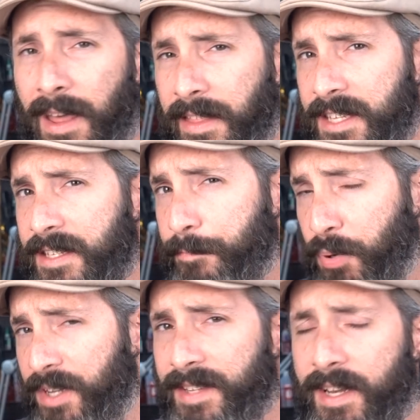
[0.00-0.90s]
Now these
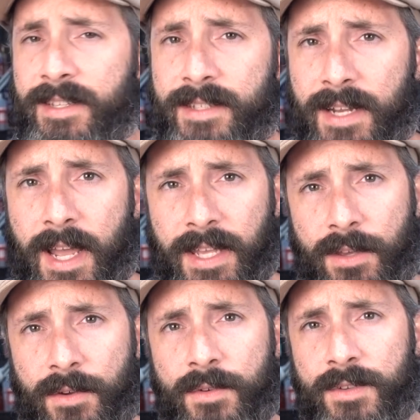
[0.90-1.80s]
print settings that I
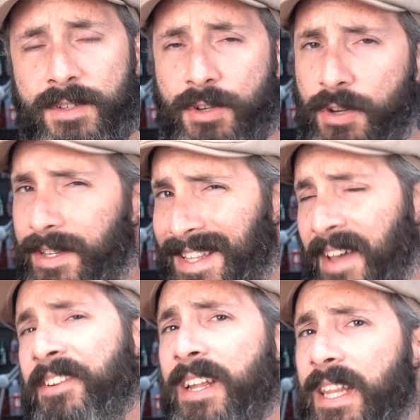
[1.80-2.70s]
used could
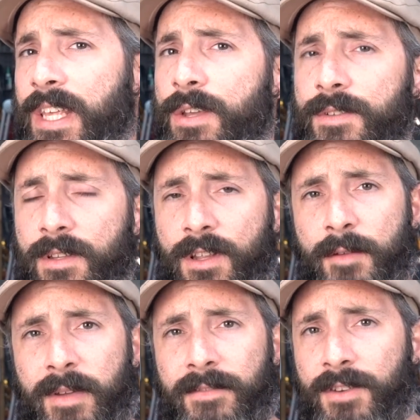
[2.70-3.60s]
definitely use a
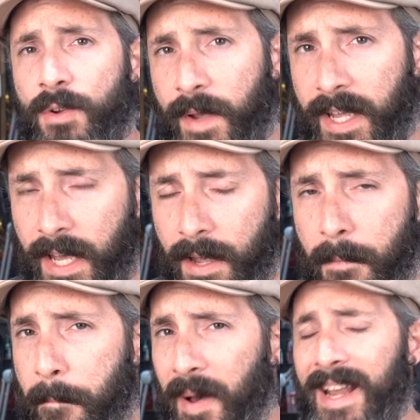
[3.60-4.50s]
little bit of tweaking,
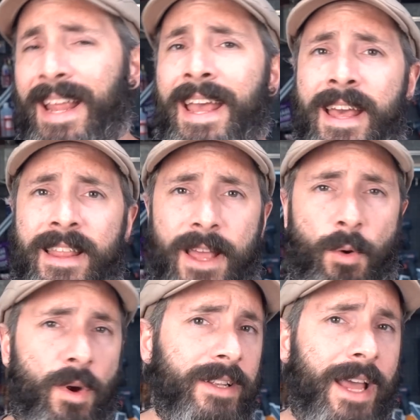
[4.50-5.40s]
but they
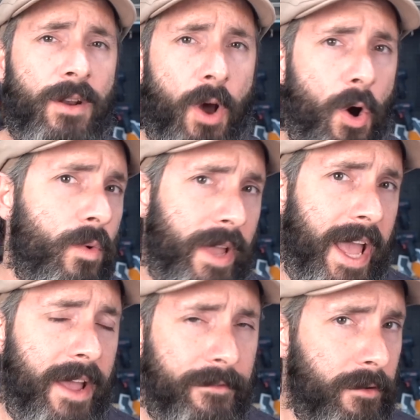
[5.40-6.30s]
worked out
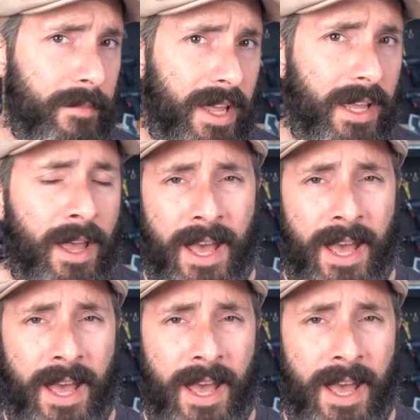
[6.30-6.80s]
okay for me.